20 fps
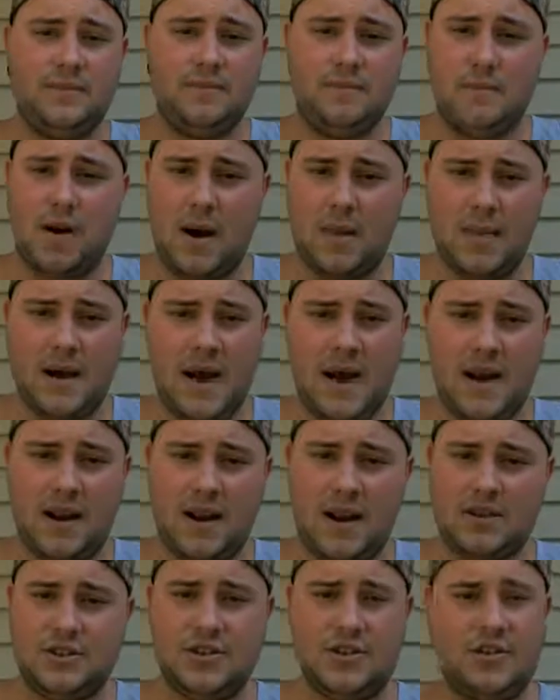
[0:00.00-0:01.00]
My bad.
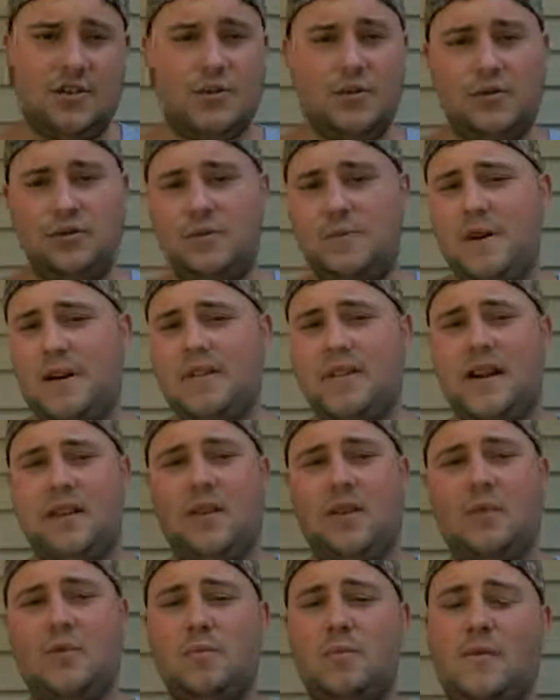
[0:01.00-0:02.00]
I should have told you about that
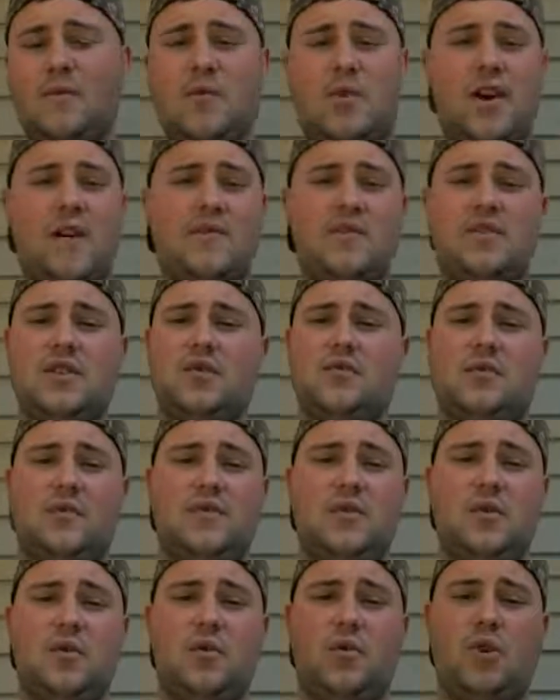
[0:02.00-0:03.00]
liquid before you ever did a
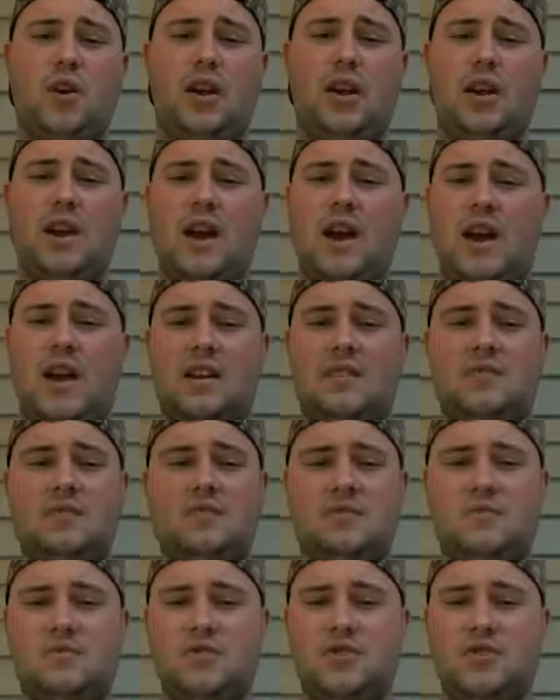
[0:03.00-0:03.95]
review on it and